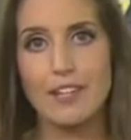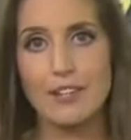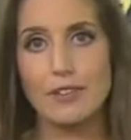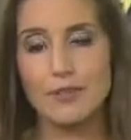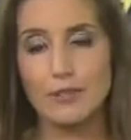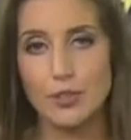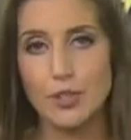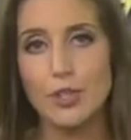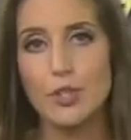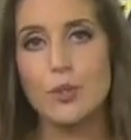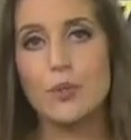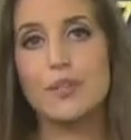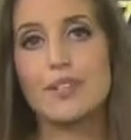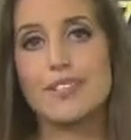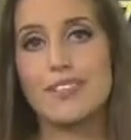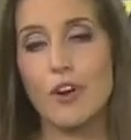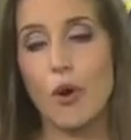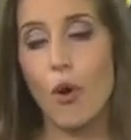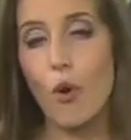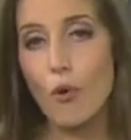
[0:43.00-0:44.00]
through
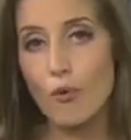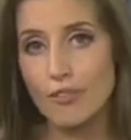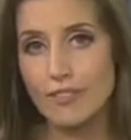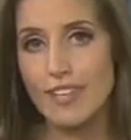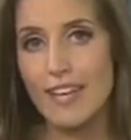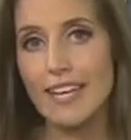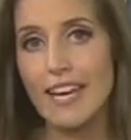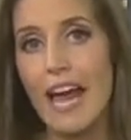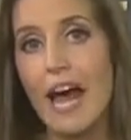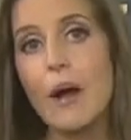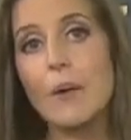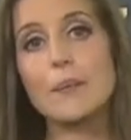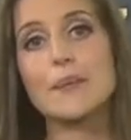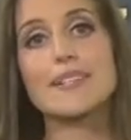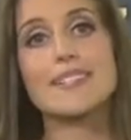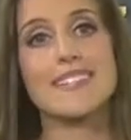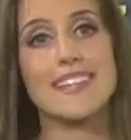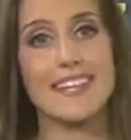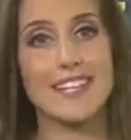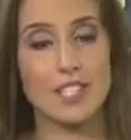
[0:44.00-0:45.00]
the overnight
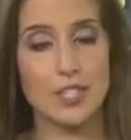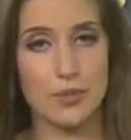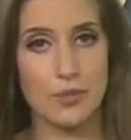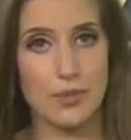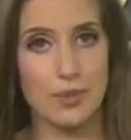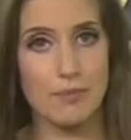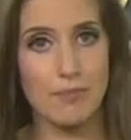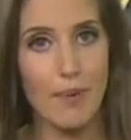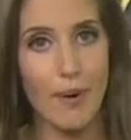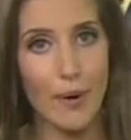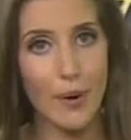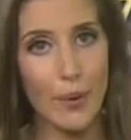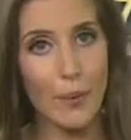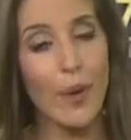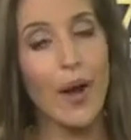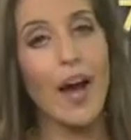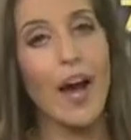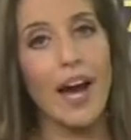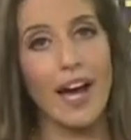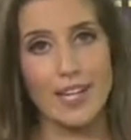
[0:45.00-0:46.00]
hours into tomorrow,
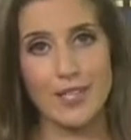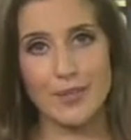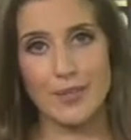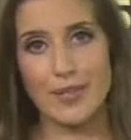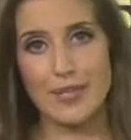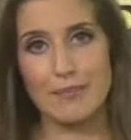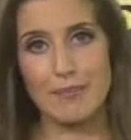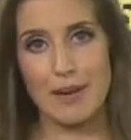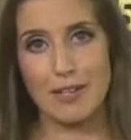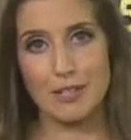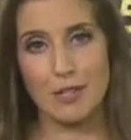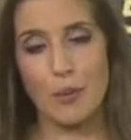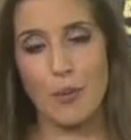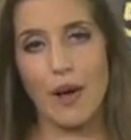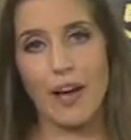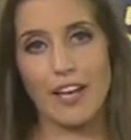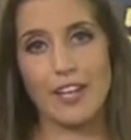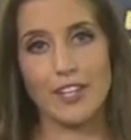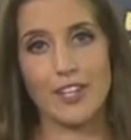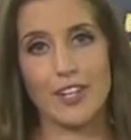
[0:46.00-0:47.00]
I do expect
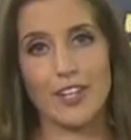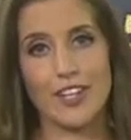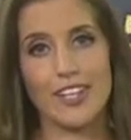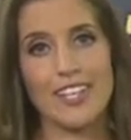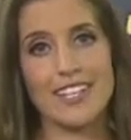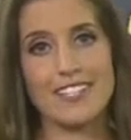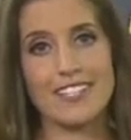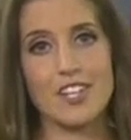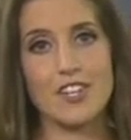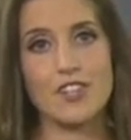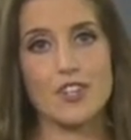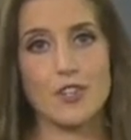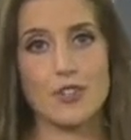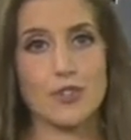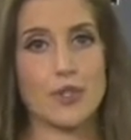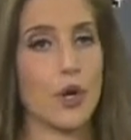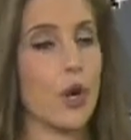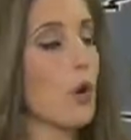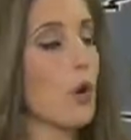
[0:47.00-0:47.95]
quieter conditions. Our